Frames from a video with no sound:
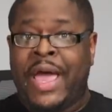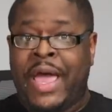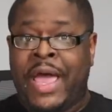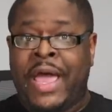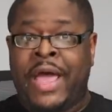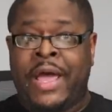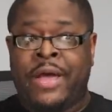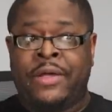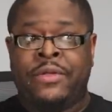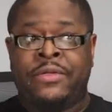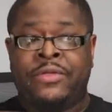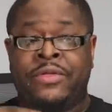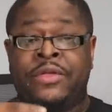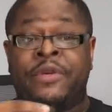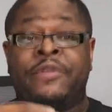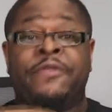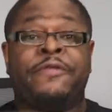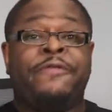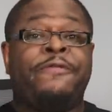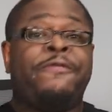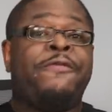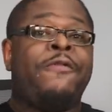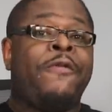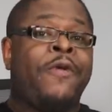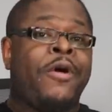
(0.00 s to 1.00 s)
And the
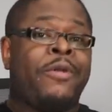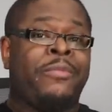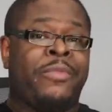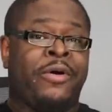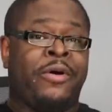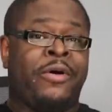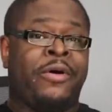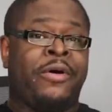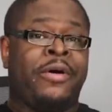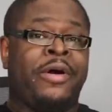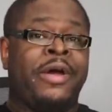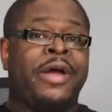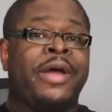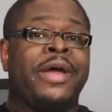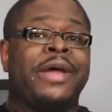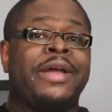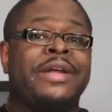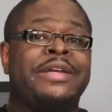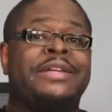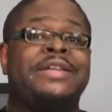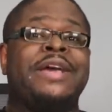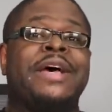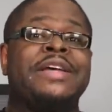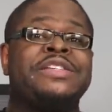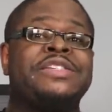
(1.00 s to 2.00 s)
former
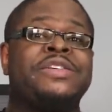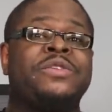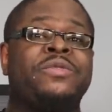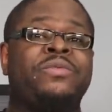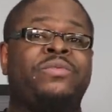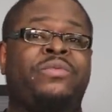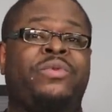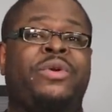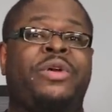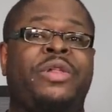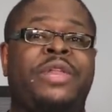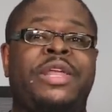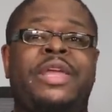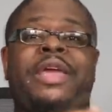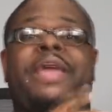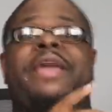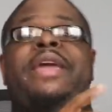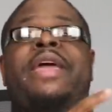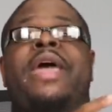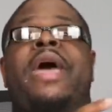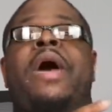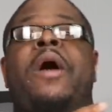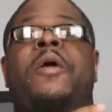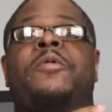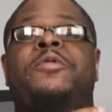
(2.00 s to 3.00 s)
doesn't really
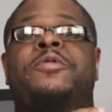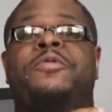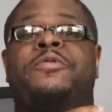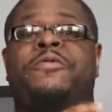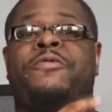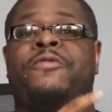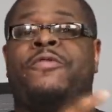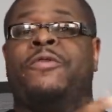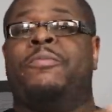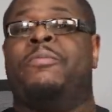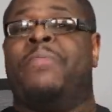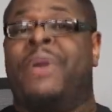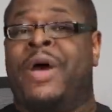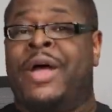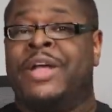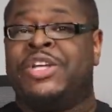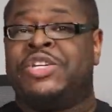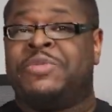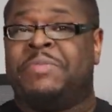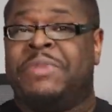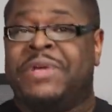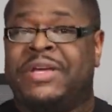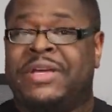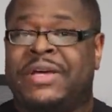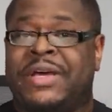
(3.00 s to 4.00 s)
account for
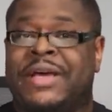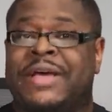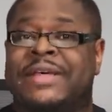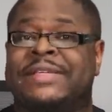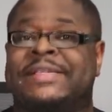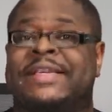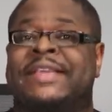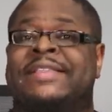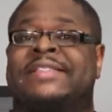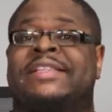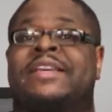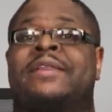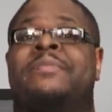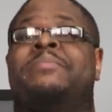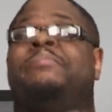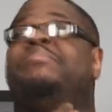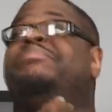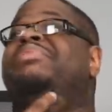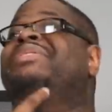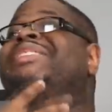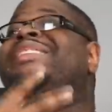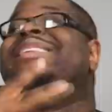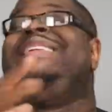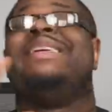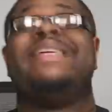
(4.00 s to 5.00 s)
much because it's
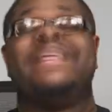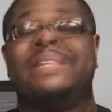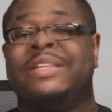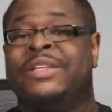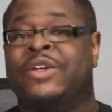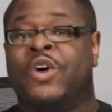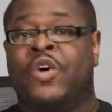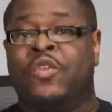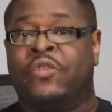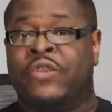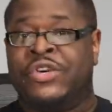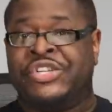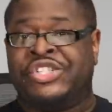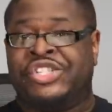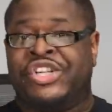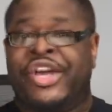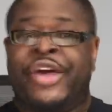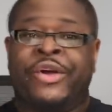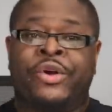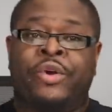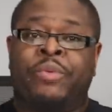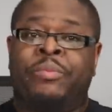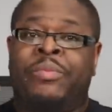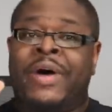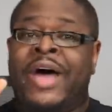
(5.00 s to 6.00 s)
completely
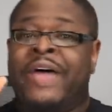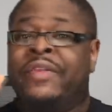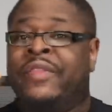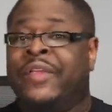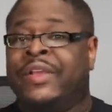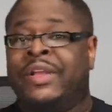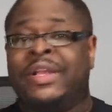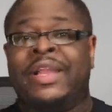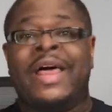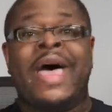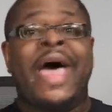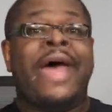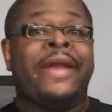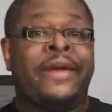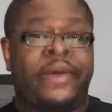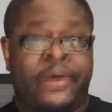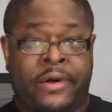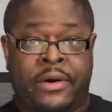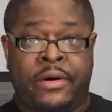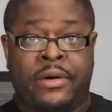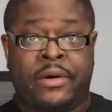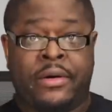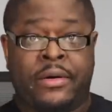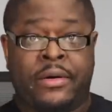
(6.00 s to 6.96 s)
overshadowed by the latter.